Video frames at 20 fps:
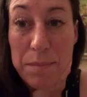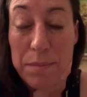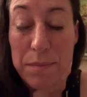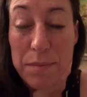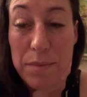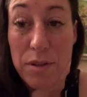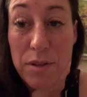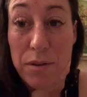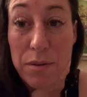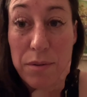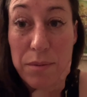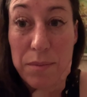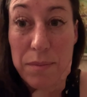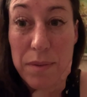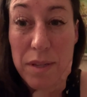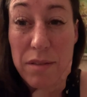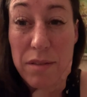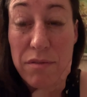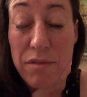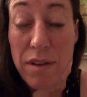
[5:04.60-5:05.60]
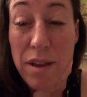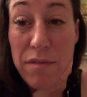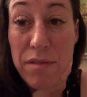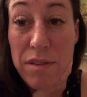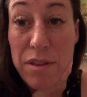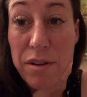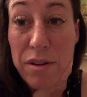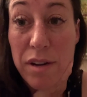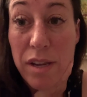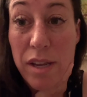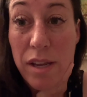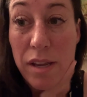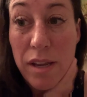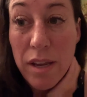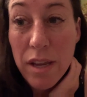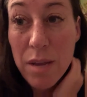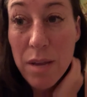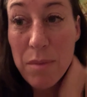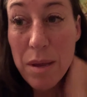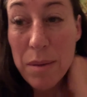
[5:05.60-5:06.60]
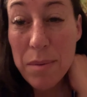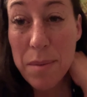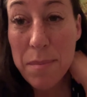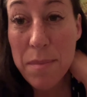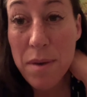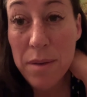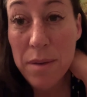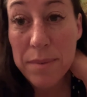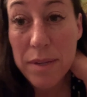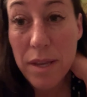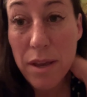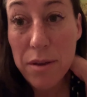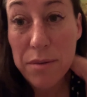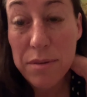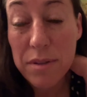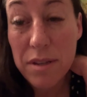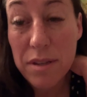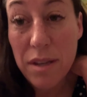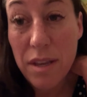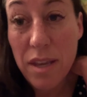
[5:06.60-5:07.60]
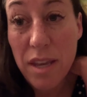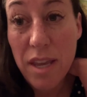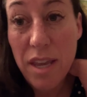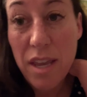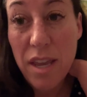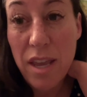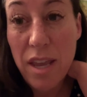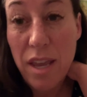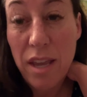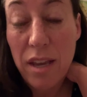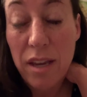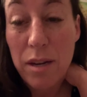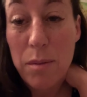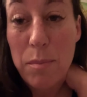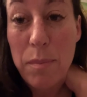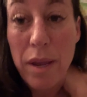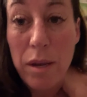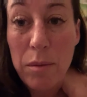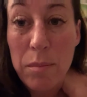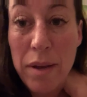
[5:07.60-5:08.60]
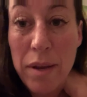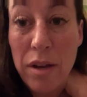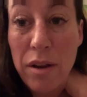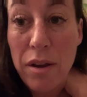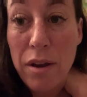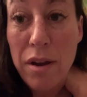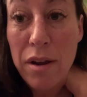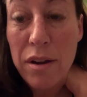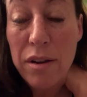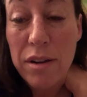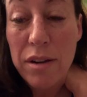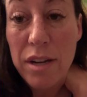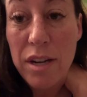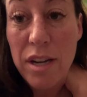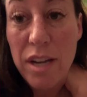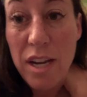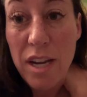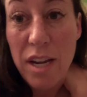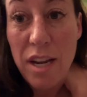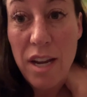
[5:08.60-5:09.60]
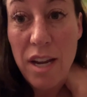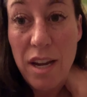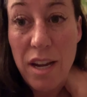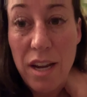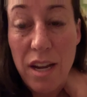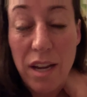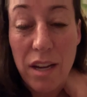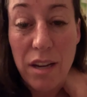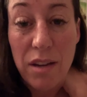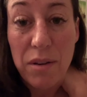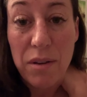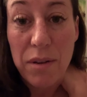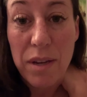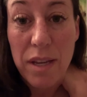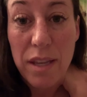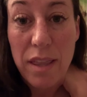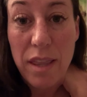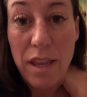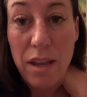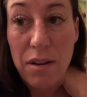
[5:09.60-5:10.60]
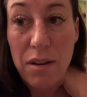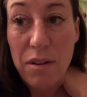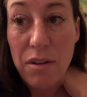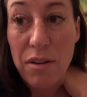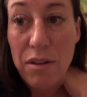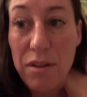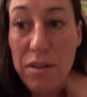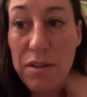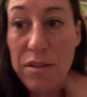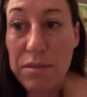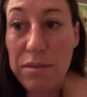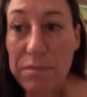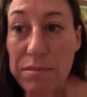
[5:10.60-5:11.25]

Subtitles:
So it's 5:30. I'm at my mom's house. I gotta pack my car, go get that girl.